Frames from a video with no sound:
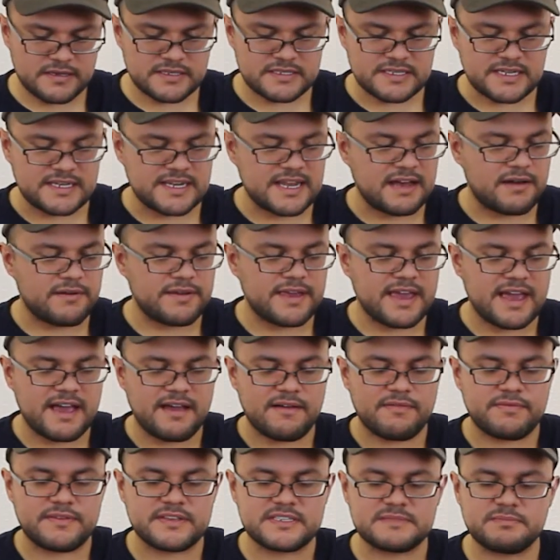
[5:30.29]
See, now you
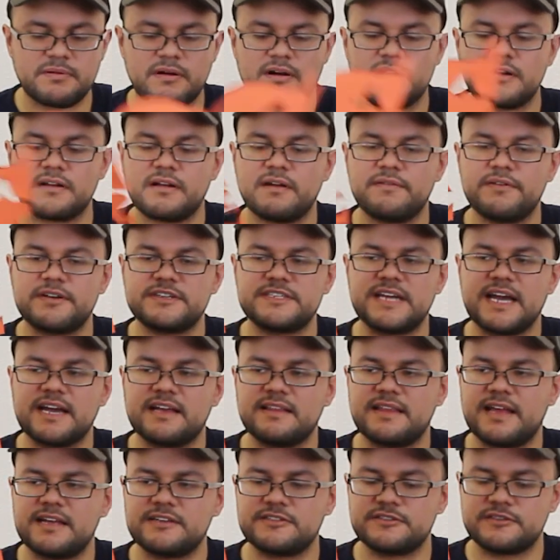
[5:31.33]
have this part of your
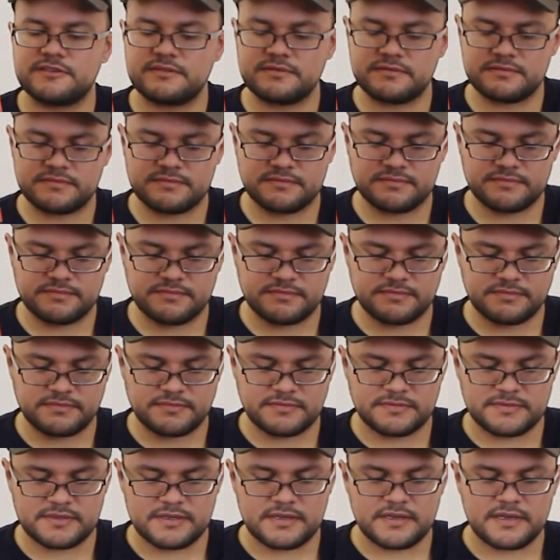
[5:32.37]
jack-o'-lantern.
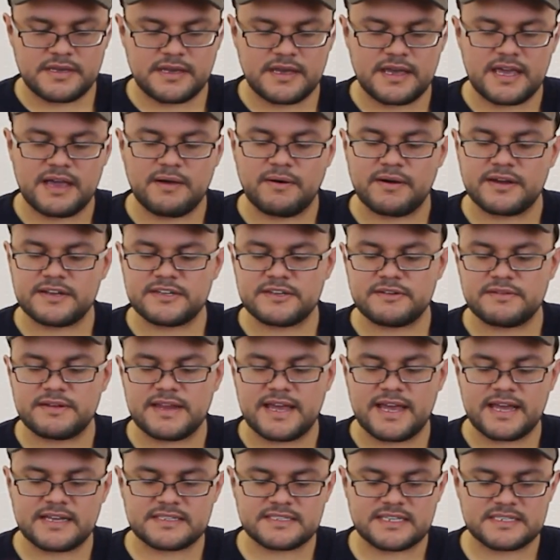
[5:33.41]
And what I'm going to do
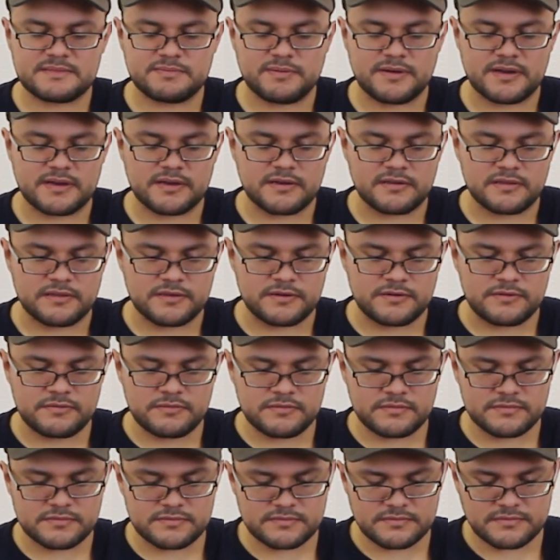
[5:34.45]
next is put
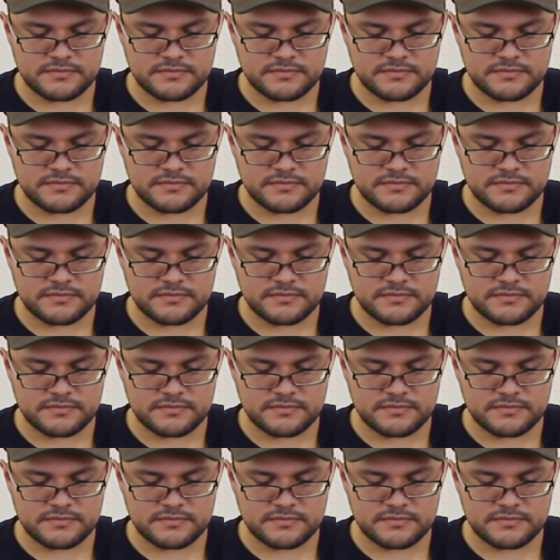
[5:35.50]
glue.